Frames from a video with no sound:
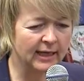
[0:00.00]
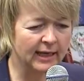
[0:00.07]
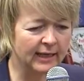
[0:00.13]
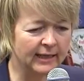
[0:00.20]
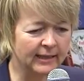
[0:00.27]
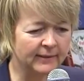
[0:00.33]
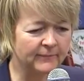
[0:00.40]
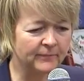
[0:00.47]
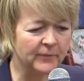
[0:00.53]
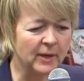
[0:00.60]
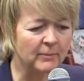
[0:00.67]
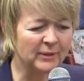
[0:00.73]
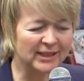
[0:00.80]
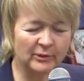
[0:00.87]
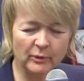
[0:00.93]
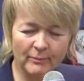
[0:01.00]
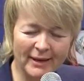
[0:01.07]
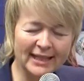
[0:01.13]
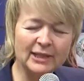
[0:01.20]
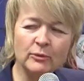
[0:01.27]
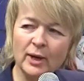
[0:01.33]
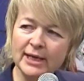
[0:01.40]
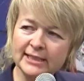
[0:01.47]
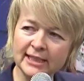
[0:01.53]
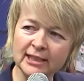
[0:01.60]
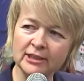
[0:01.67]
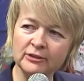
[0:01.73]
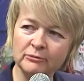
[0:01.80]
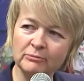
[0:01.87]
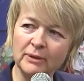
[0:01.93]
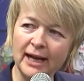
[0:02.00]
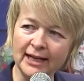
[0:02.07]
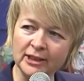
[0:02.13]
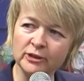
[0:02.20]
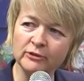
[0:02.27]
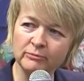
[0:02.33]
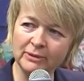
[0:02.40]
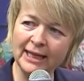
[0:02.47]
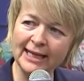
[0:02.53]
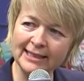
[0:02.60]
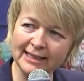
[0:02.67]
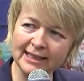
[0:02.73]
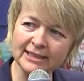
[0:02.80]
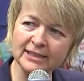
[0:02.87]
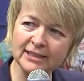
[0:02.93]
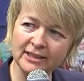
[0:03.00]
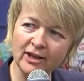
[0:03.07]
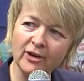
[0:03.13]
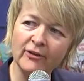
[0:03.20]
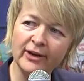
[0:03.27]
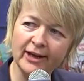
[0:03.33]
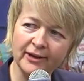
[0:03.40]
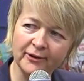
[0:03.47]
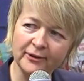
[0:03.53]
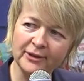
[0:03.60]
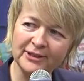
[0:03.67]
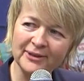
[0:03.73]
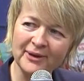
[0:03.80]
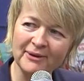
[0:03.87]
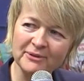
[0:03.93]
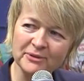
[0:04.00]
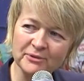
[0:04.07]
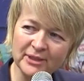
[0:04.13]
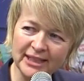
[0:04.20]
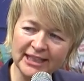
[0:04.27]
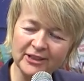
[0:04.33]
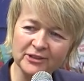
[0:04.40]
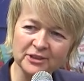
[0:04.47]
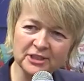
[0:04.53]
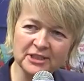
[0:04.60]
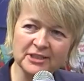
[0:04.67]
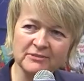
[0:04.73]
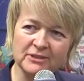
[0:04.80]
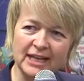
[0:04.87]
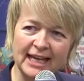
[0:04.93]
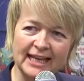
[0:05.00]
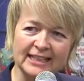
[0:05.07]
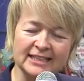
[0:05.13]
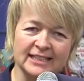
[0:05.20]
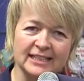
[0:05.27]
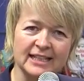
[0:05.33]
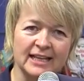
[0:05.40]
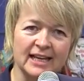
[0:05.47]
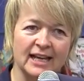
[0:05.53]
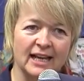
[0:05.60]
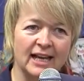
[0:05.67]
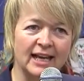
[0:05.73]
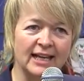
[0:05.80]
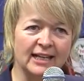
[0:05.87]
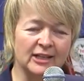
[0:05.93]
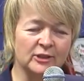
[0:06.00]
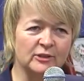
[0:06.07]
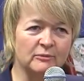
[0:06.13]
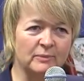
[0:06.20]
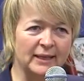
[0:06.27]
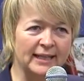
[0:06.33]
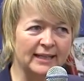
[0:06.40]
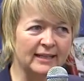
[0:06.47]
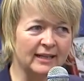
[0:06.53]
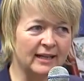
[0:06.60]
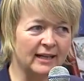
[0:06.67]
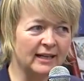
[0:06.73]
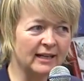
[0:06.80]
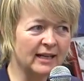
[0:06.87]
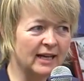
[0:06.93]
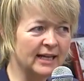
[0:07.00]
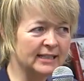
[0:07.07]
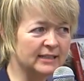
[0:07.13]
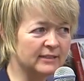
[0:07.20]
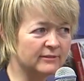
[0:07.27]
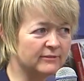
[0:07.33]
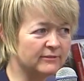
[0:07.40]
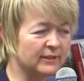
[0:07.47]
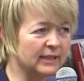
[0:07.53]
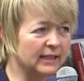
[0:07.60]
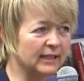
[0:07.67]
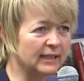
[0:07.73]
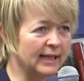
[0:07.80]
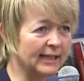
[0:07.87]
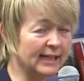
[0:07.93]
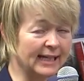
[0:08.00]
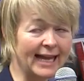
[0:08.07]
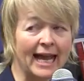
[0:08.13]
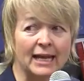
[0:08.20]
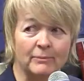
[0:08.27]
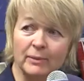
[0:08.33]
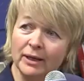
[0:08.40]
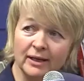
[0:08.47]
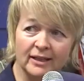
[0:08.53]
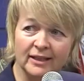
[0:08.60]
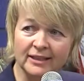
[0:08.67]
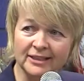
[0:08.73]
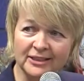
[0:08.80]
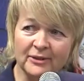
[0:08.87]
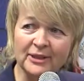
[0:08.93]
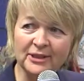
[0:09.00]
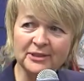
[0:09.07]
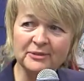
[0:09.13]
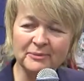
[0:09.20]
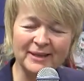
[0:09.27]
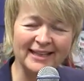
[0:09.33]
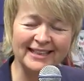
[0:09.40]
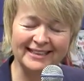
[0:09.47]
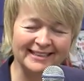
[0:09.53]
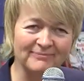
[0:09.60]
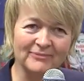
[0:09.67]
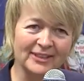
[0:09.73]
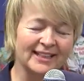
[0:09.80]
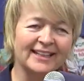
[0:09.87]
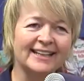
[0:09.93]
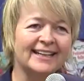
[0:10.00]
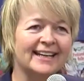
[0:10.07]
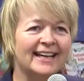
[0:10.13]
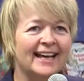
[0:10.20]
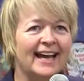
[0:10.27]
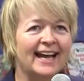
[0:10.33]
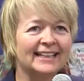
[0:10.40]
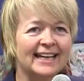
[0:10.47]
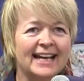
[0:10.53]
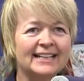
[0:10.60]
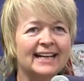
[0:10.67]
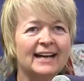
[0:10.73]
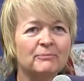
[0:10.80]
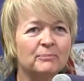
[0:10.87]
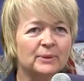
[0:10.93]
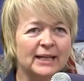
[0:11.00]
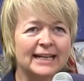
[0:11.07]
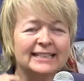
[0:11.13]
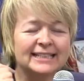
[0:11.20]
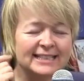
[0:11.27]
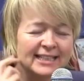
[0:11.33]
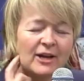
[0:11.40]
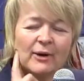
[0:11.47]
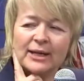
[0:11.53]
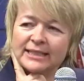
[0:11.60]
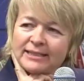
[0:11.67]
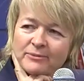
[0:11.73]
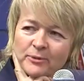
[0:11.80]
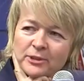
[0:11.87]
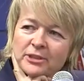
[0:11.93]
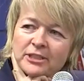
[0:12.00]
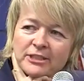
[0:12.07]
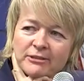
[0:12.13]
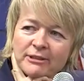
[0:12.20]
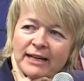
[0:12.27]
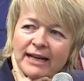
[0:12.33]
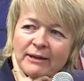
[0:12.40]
Um, but there were many ways I could have I could have played that scenario. You know, I was really conscious of that. It could have been kind of like a caper. You know, it could have. Eh, and I, but I did know I didn't want to do that.